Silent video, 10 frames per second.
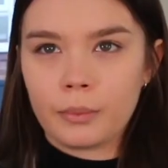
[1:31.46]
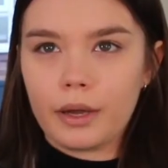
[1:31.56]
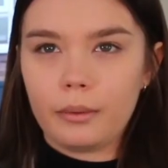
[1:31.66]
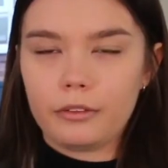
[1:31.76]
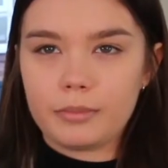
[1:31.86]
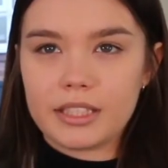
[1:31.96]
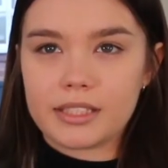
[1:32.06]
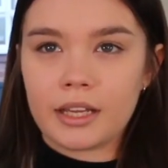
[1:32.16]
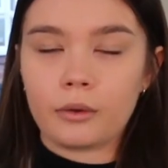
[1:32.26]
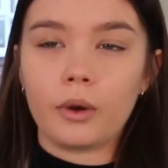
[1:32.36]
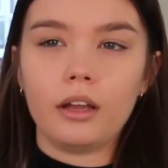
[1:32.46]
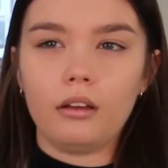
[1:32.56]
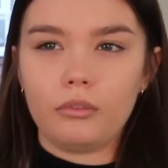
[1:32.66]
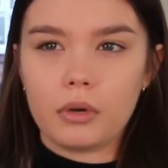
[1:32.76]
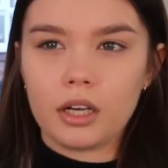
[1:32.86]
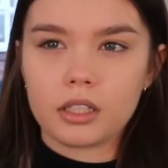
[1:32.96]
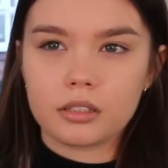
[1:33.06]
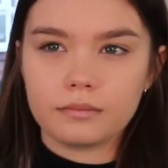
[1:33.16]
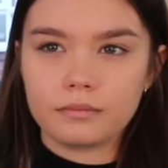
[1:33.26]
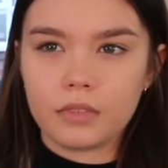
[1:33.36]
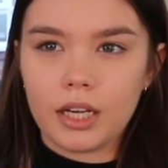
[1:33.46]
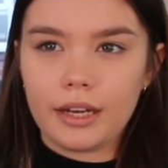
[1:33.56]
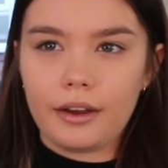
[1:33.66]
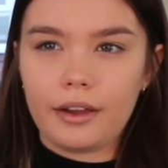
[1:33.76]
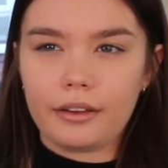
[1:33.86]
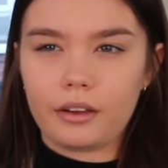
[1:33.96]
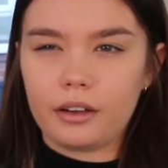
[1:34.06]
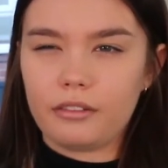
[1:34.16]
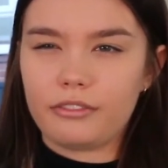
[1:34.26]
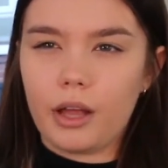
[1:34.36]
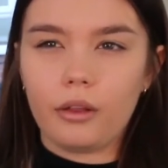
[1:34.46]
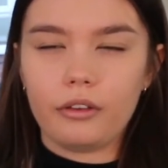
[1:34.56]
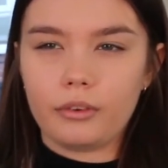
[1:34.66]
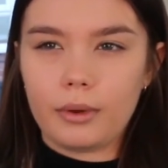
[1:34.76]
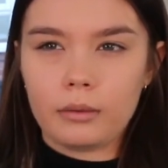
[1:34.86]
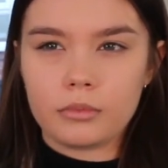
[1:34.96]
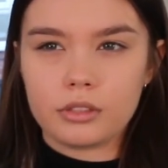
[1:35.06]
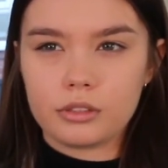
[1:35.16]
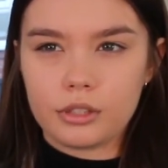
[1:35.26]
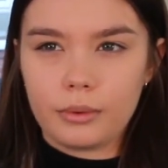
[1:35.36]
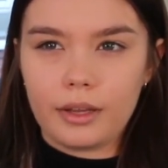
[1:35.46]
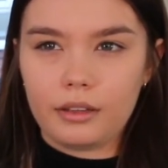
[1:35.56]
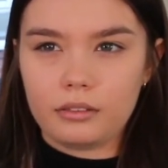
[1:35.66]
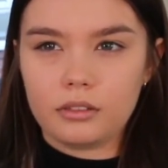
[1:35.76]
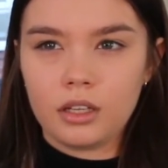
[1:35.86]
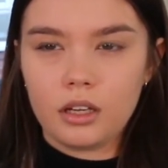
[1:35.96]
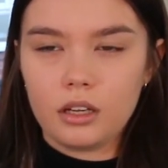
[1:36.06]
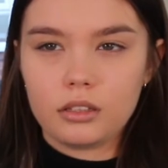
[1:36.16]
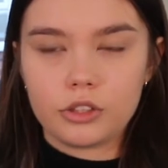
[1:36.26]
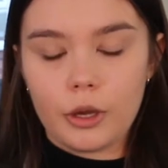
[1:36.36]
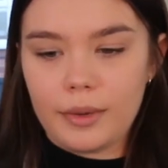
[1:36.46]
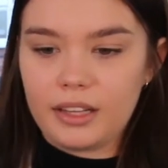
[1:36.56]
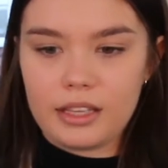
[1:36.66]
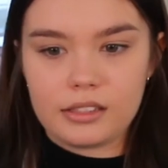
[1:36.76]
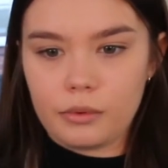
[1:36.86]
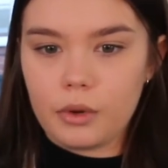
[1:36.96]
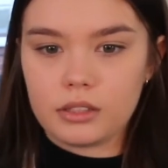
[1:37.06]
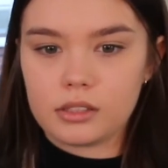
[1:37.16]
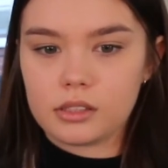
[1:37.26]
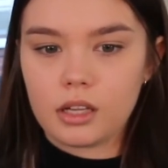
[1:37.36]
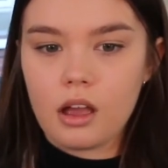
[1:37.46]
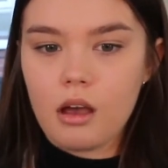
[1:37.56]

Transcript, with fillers: where we've been set quite a lot of work and I kind of felt overwhelmed doing so many things at once,